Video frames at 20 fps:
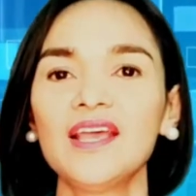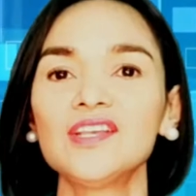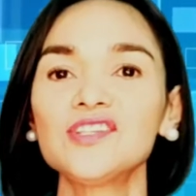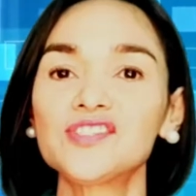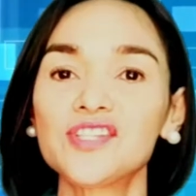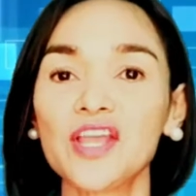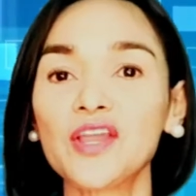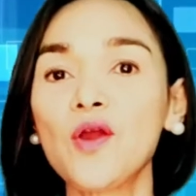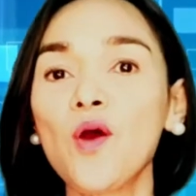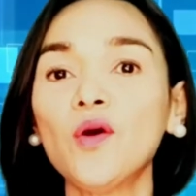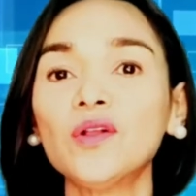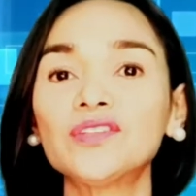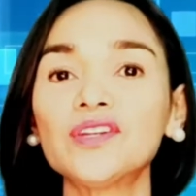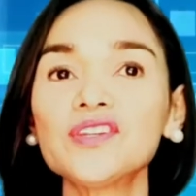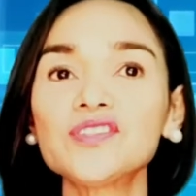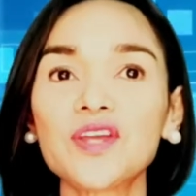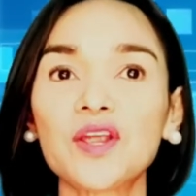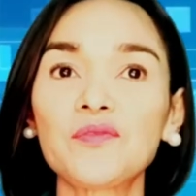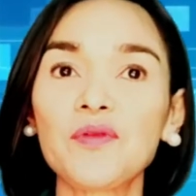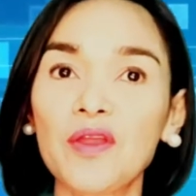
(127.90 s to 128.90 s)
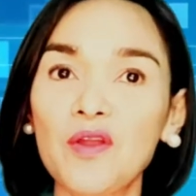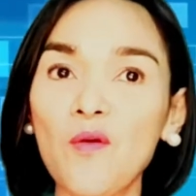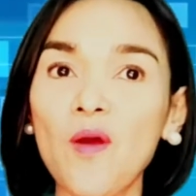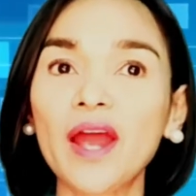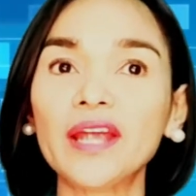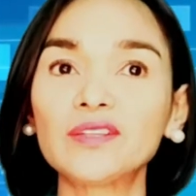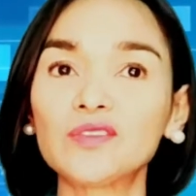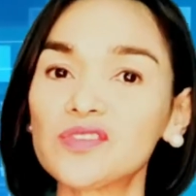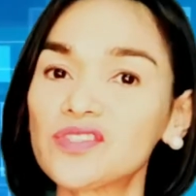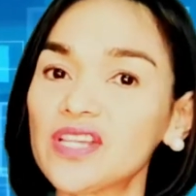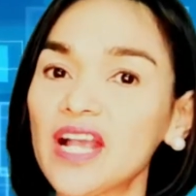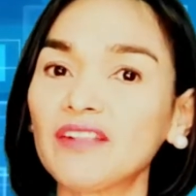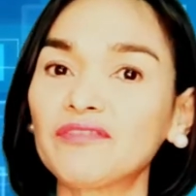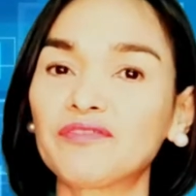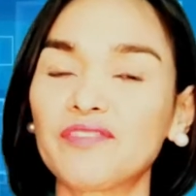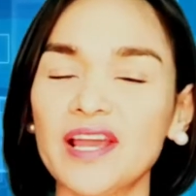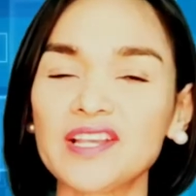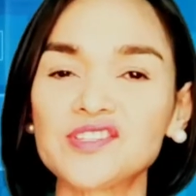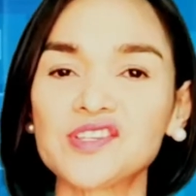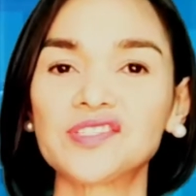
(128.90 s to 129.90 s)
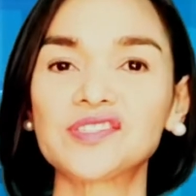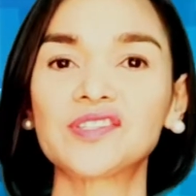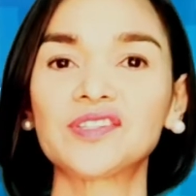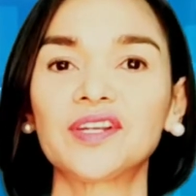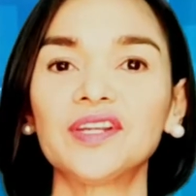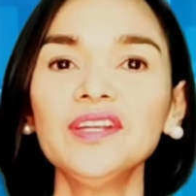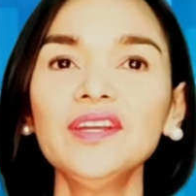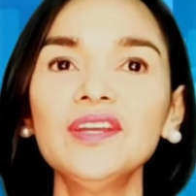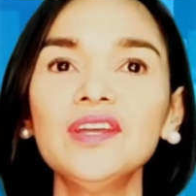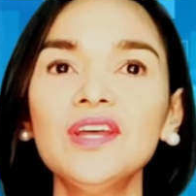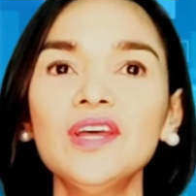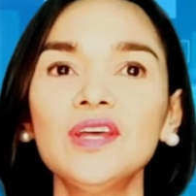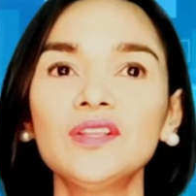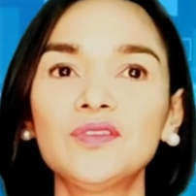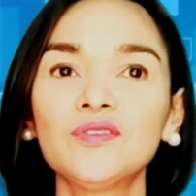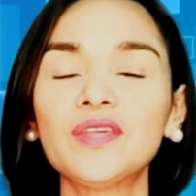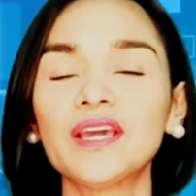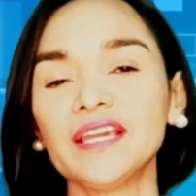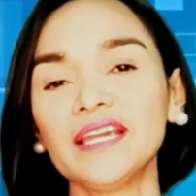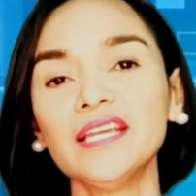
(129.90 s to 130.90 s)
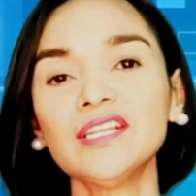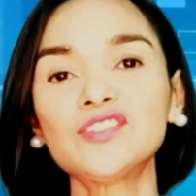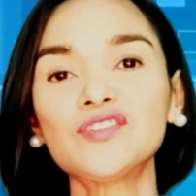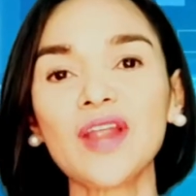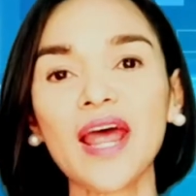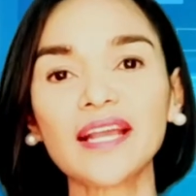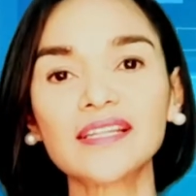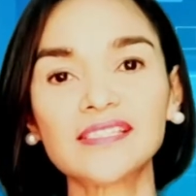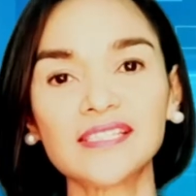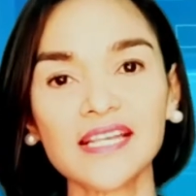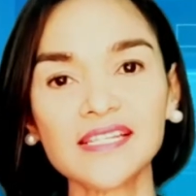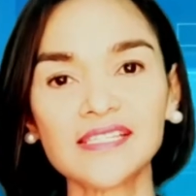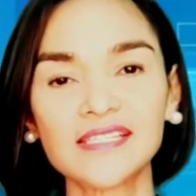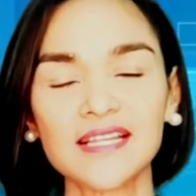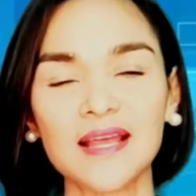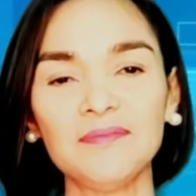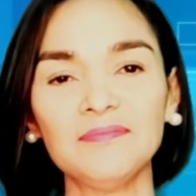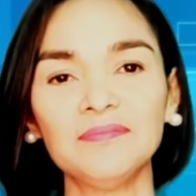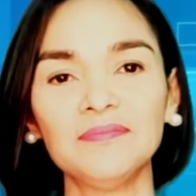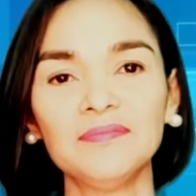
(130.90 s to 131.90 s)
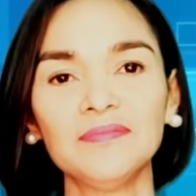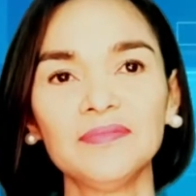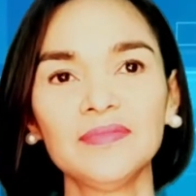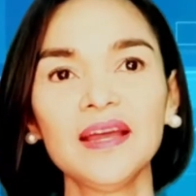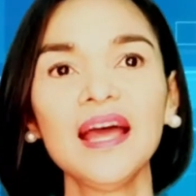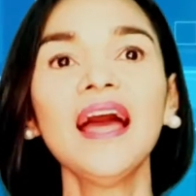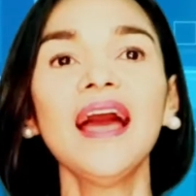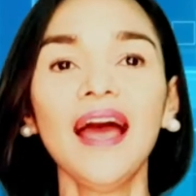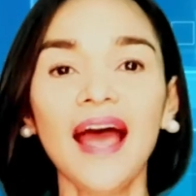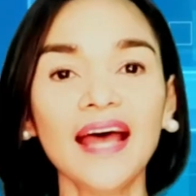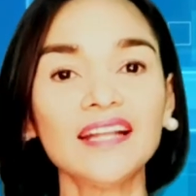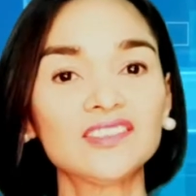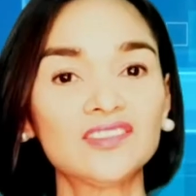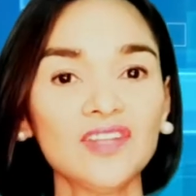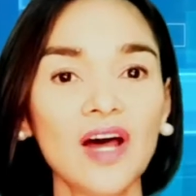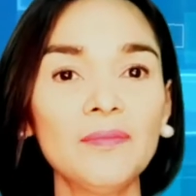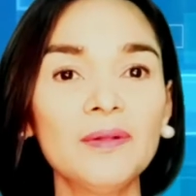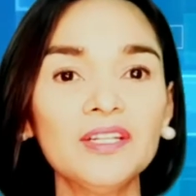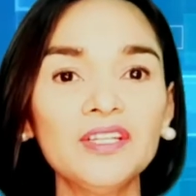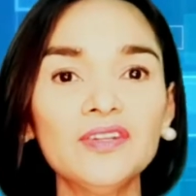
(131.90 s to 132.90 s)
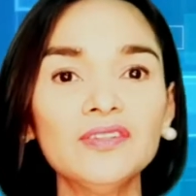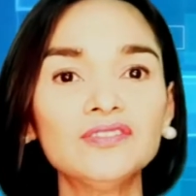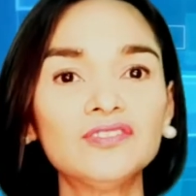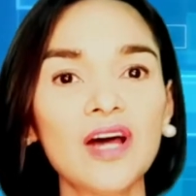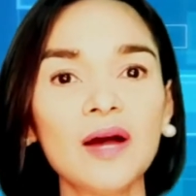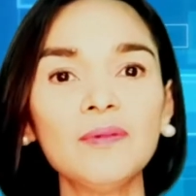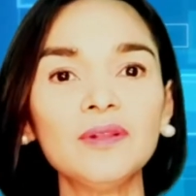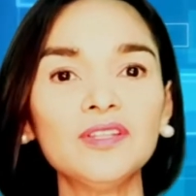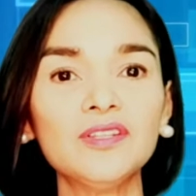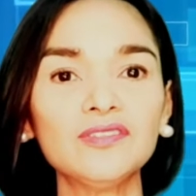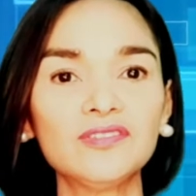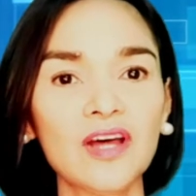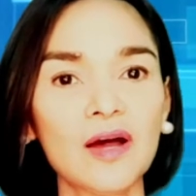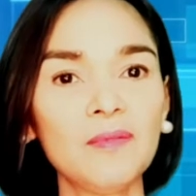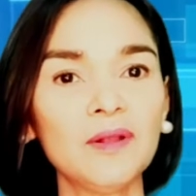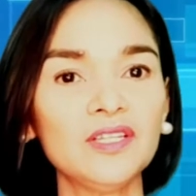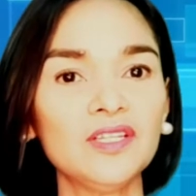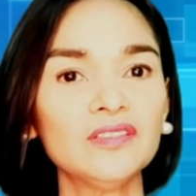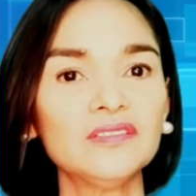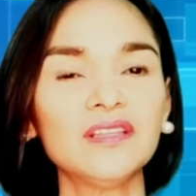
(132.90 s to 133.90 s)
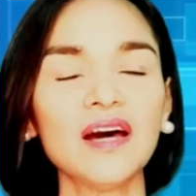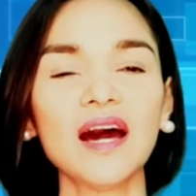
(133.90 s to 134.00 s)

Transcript: Stakeholders are required to self-register to the e-Track system at www.ecms.ph.